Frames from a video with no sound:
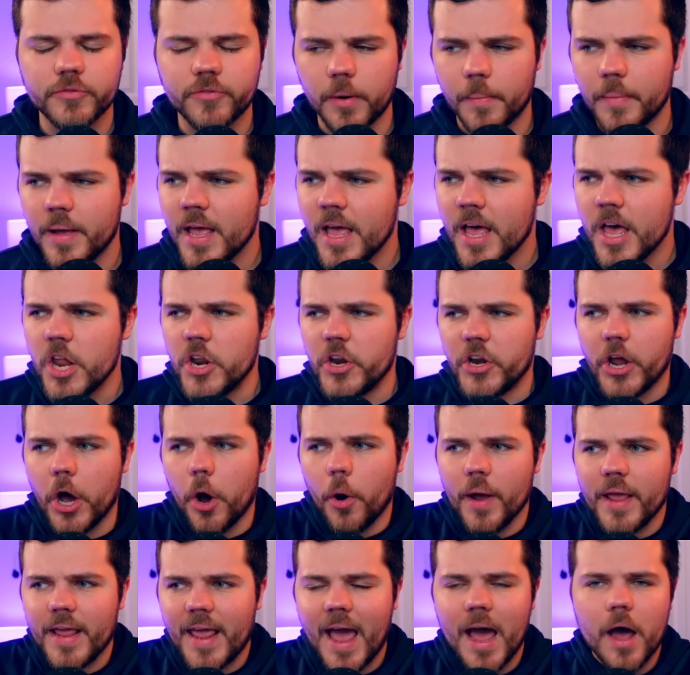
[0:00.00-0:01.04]
from
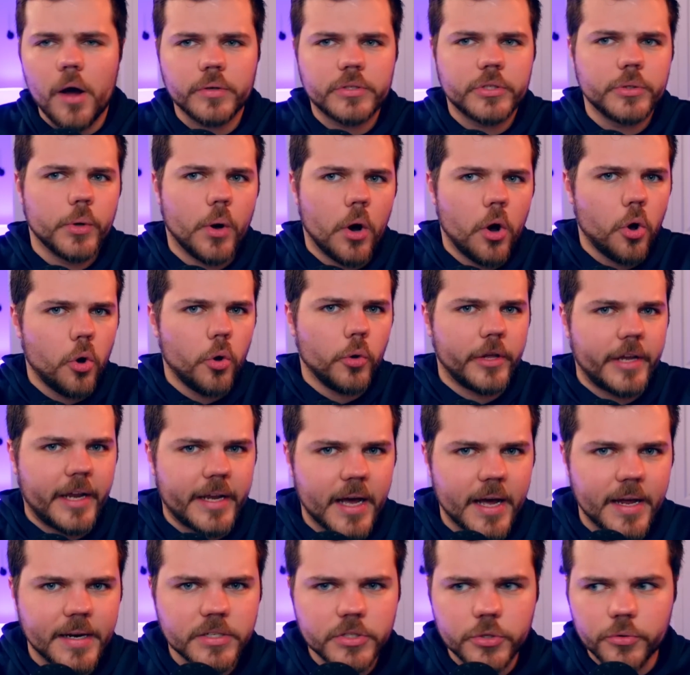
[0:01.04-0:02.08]
knowing how to hold a
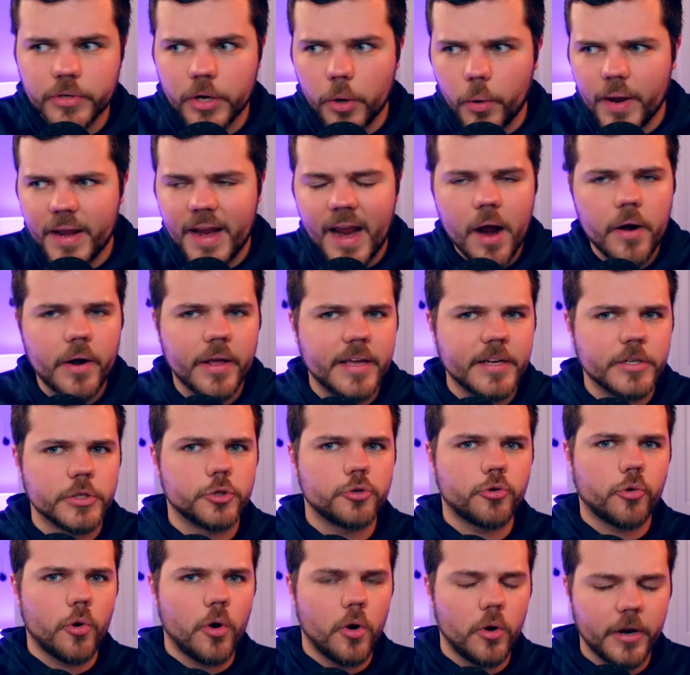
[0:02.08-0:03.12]
gun, to knowing how to
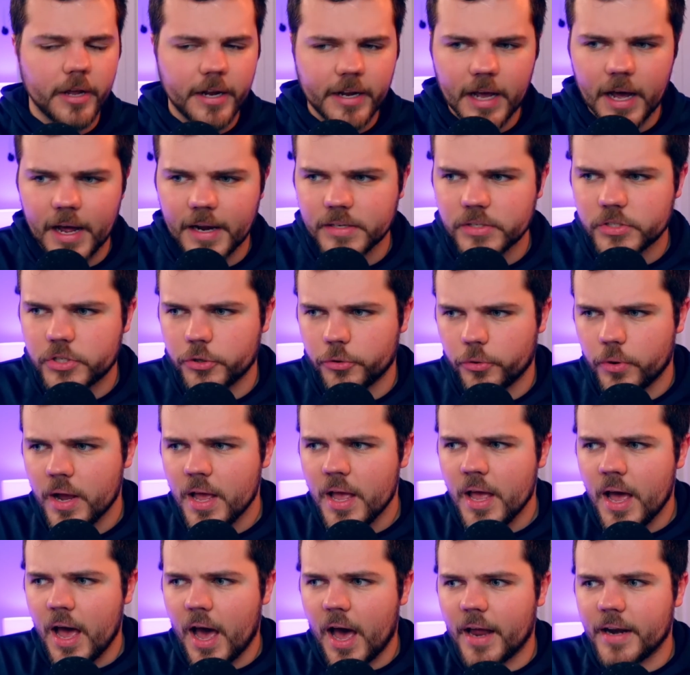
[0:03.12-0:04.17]
control a gun, to
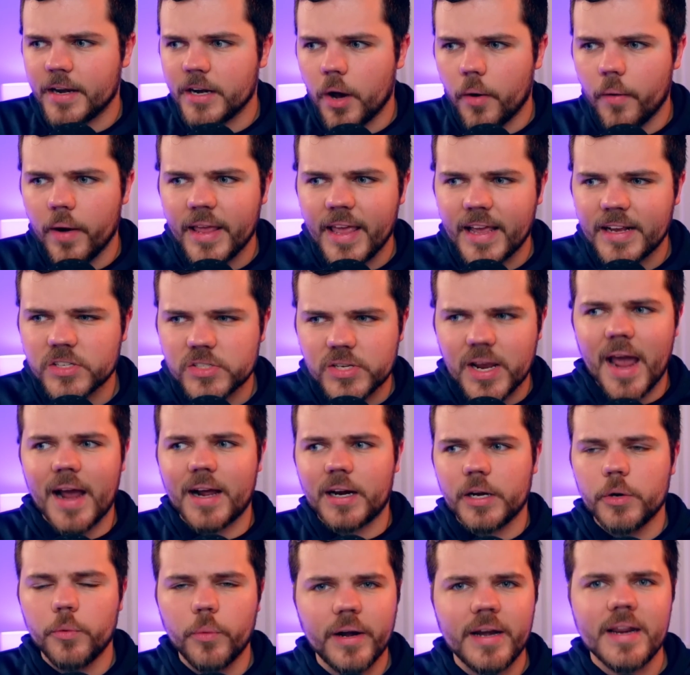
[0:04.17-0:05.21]
uh, knowing
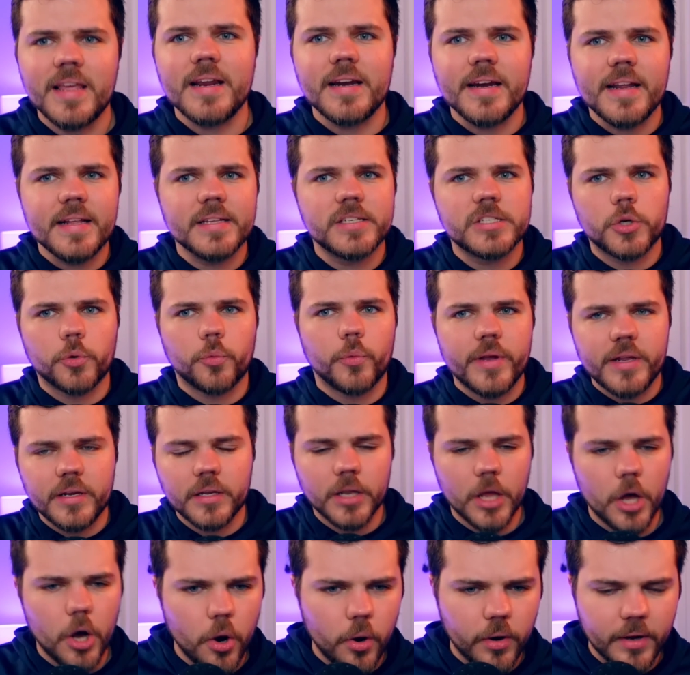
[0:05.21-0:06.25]
exactly when he needs to
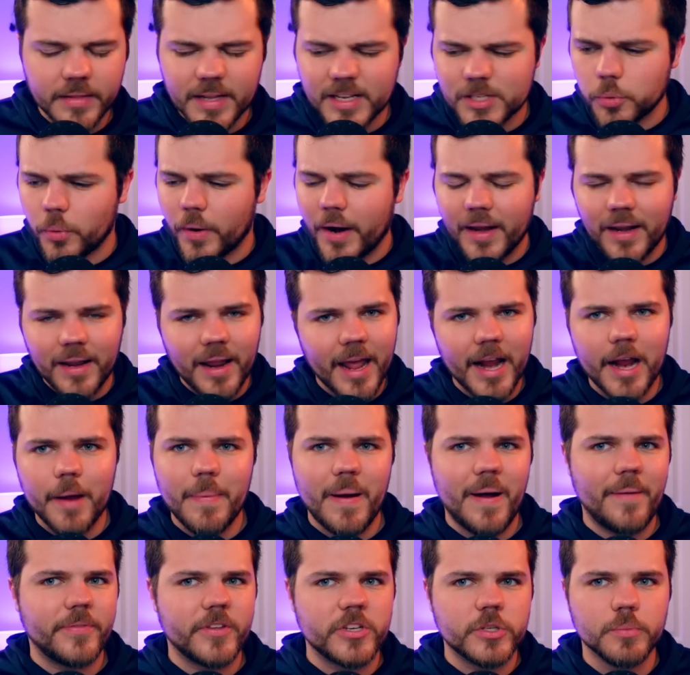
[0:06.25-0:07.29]
reload. And that's what I like
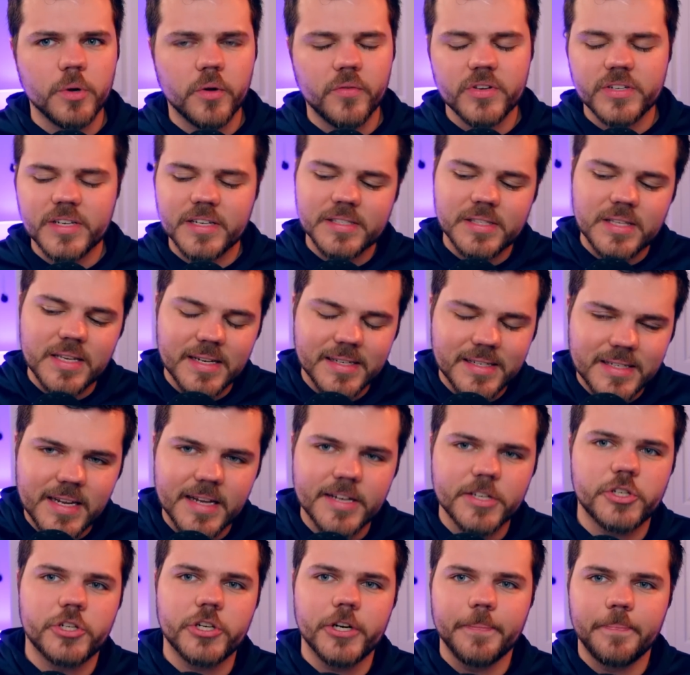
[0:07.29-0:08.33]
about these movies, is the
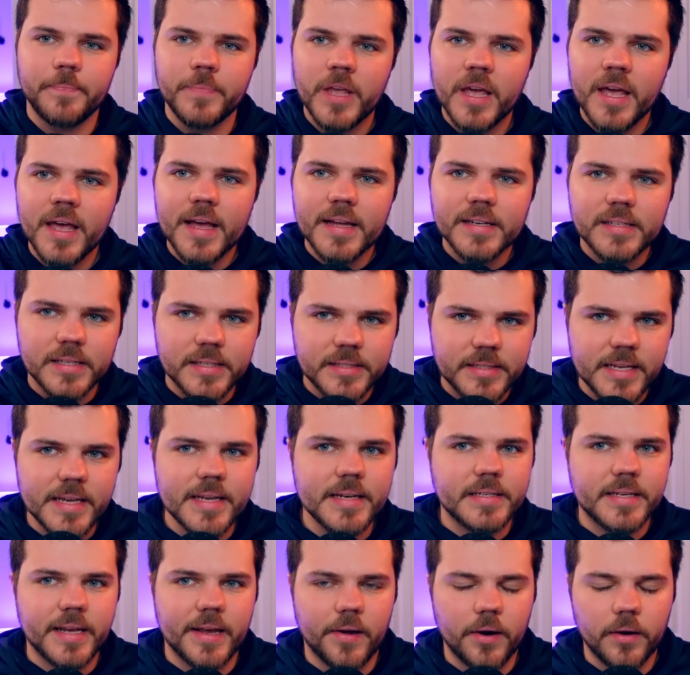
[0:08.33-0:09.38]
attention to
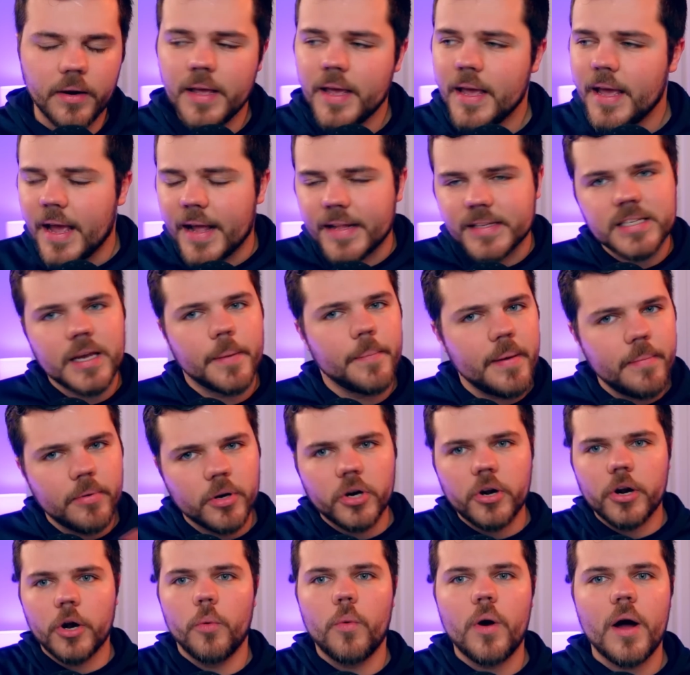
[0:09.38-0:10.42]
detail. And some people
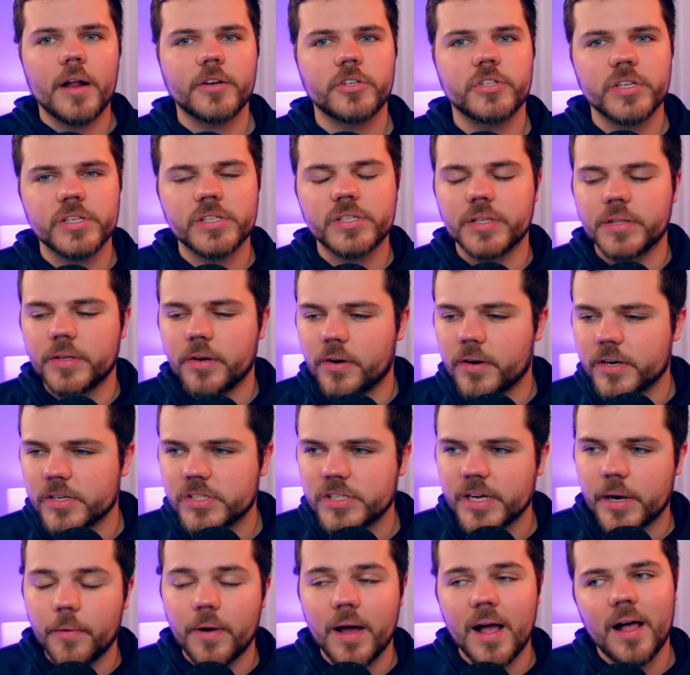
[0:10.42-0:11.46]
are going to watch this and they're going to
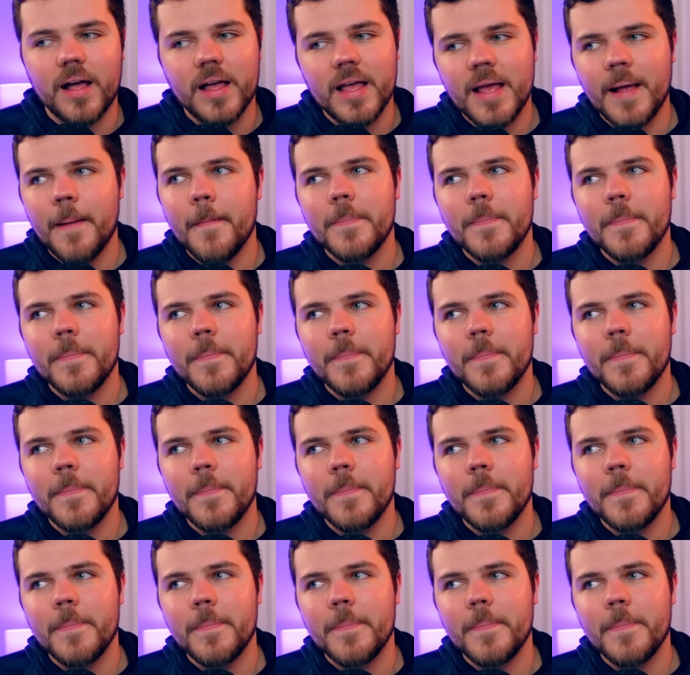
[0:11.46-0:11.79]
say, well,